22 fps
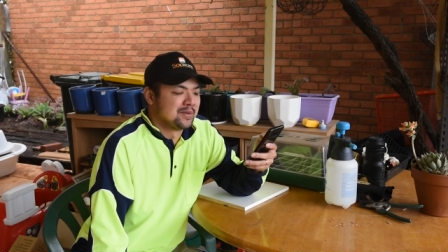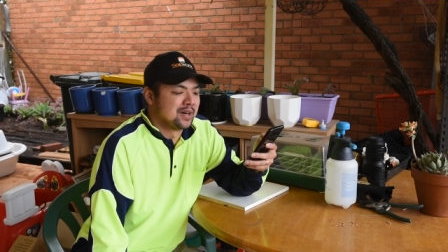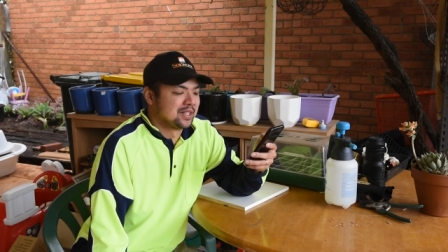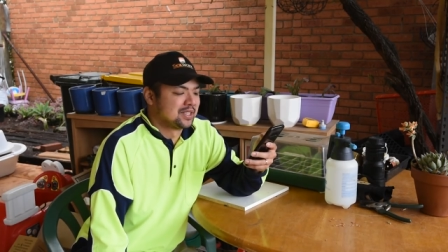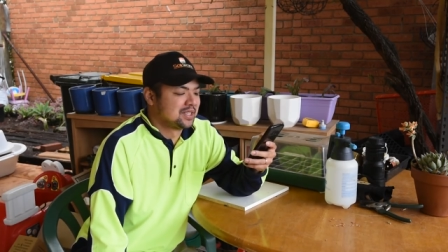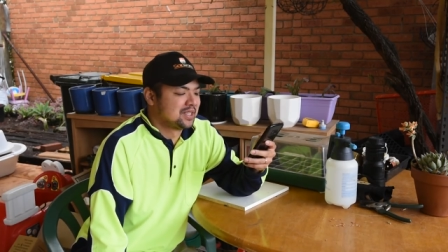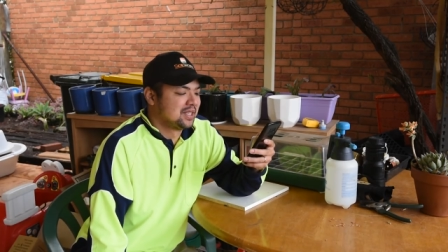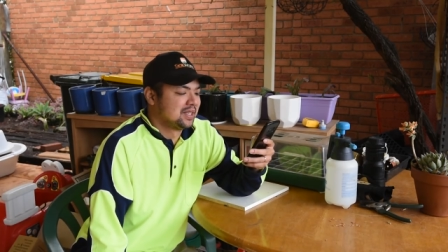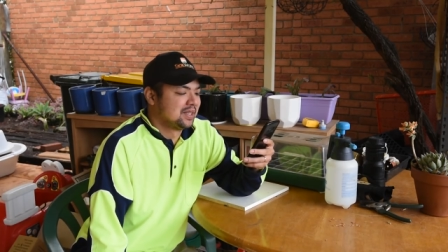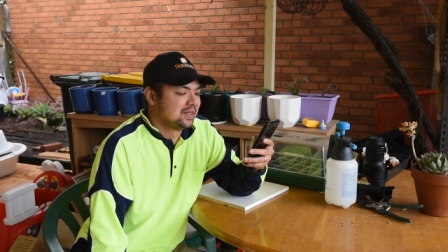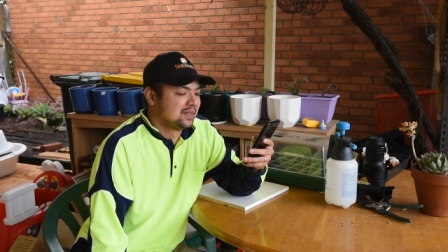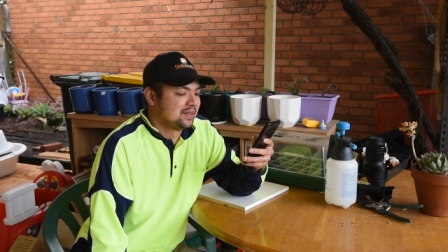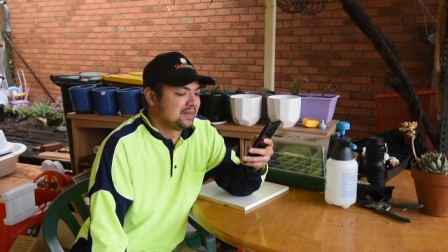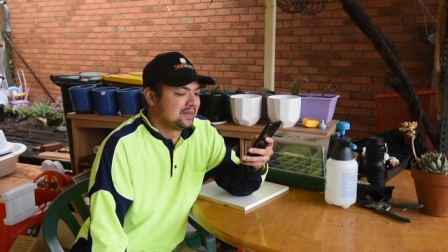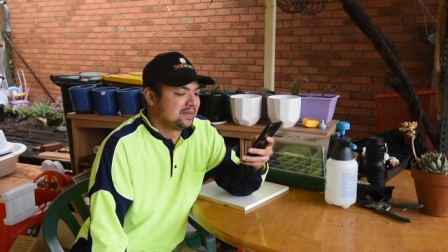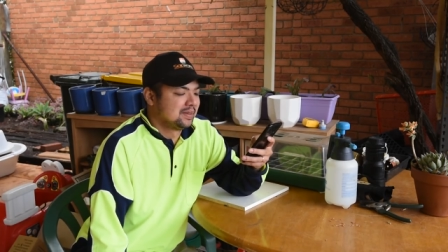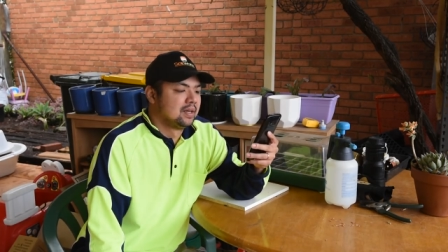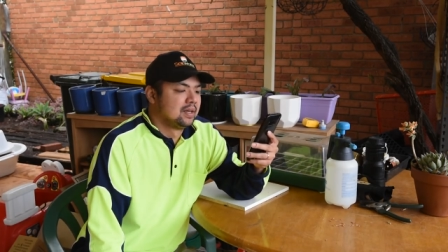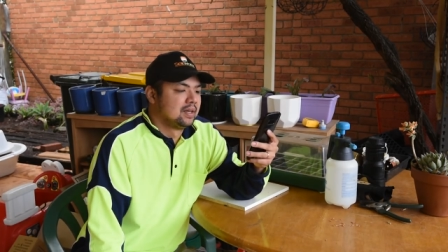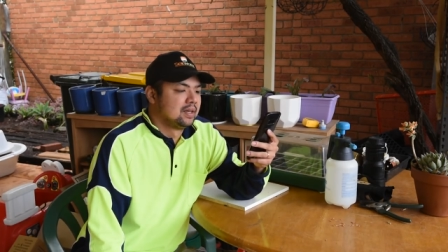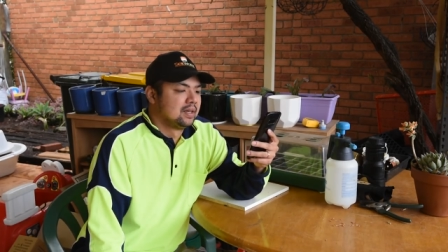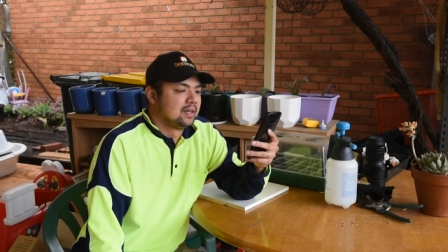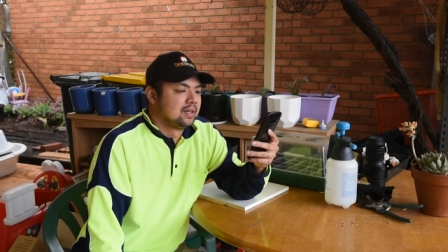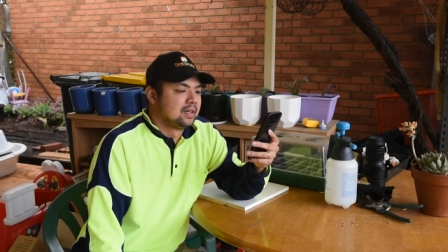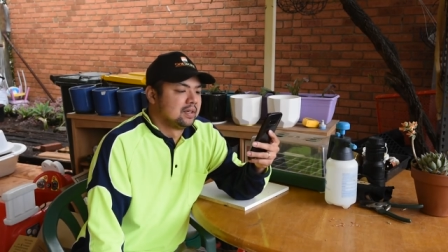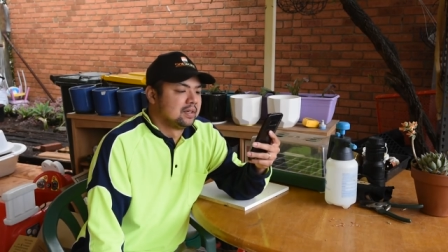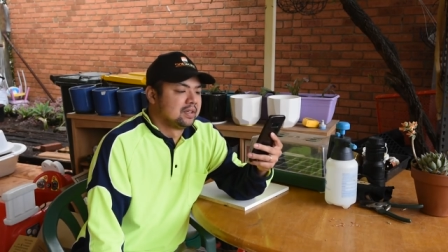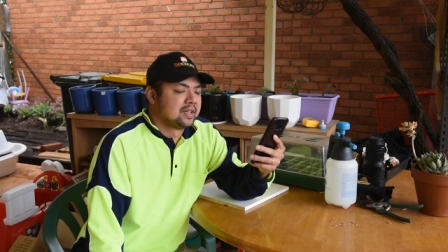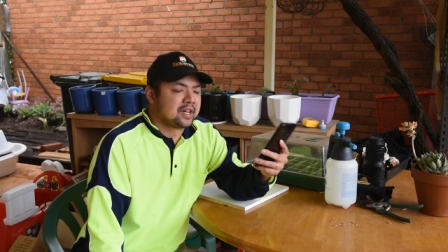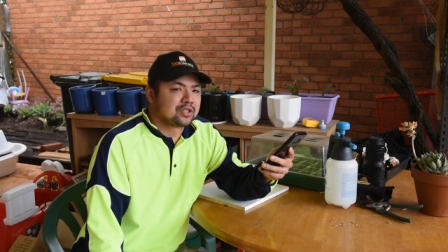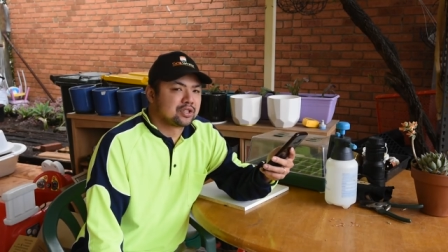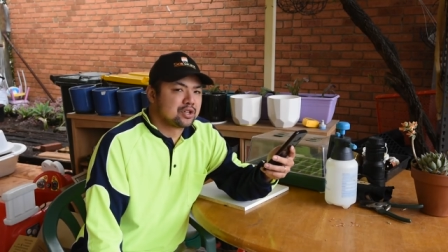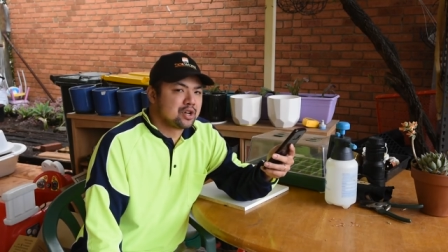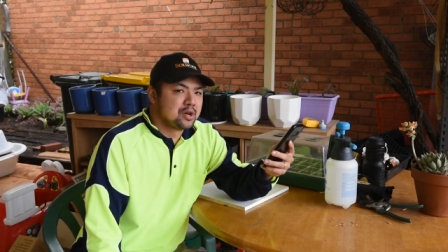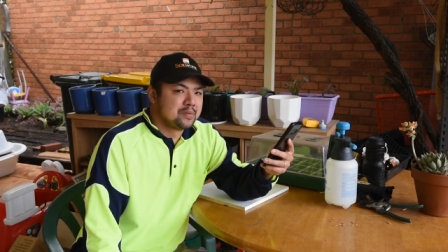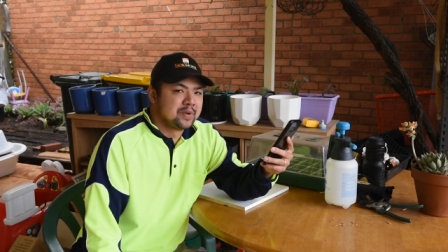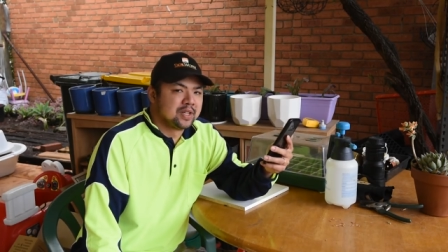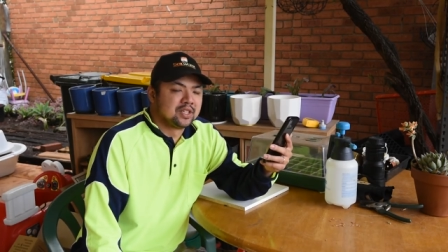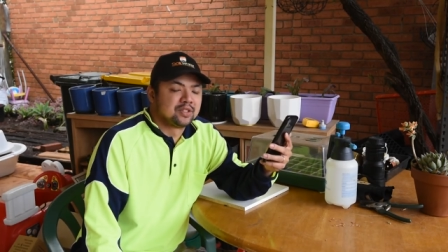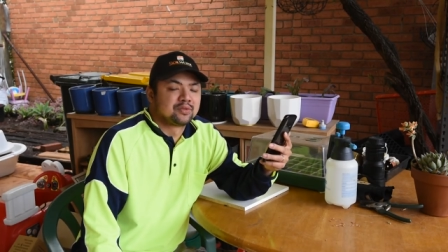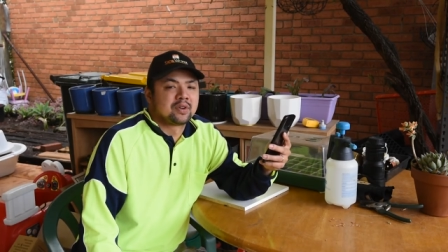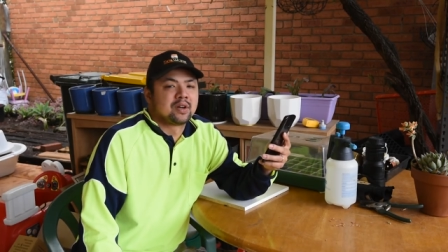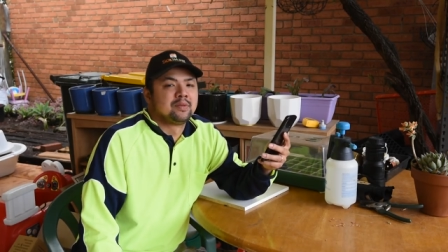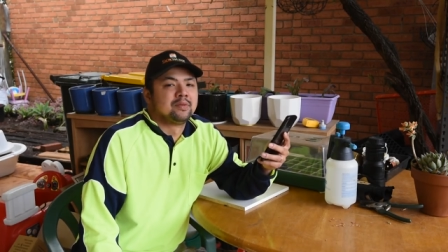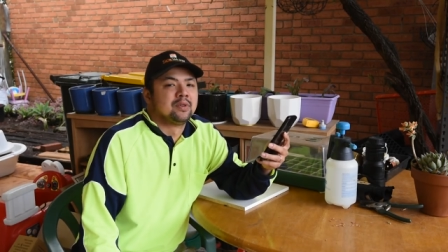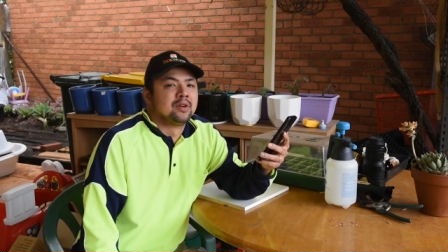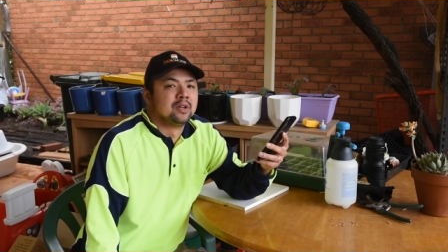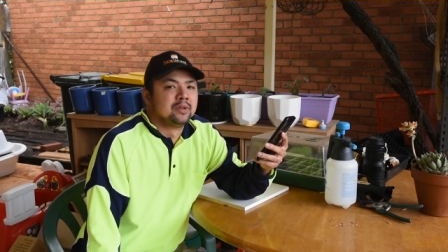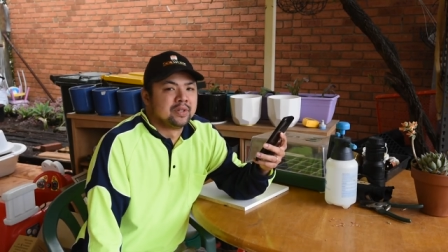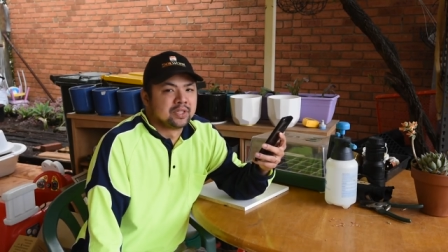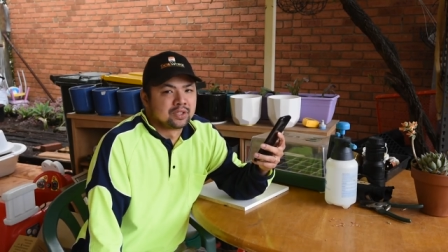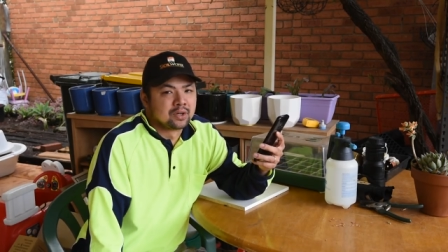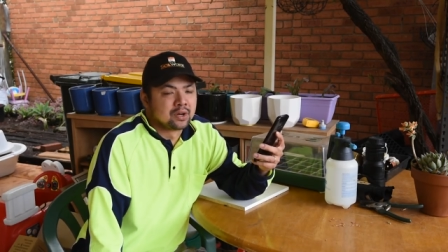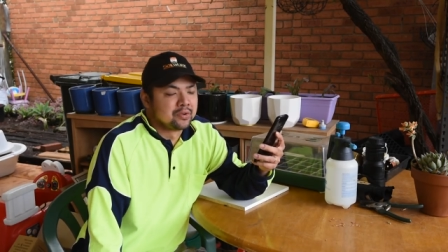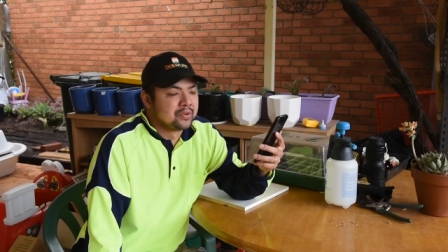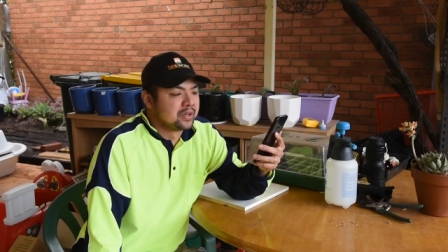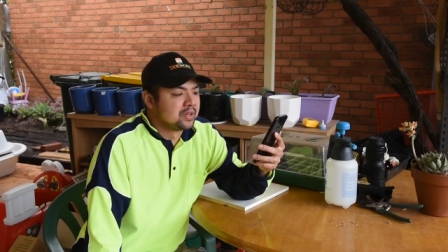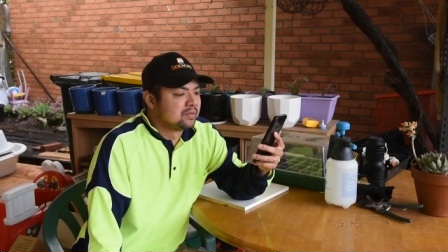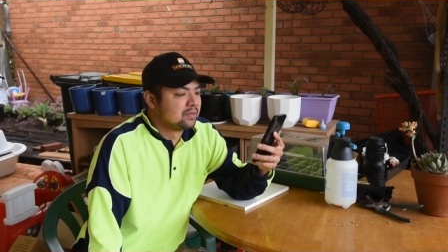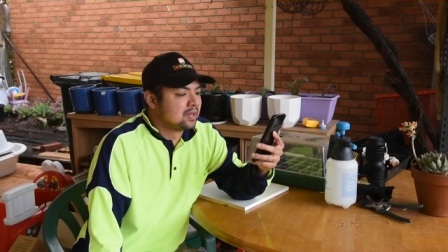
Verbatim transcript: much. Next comment is from Always Growing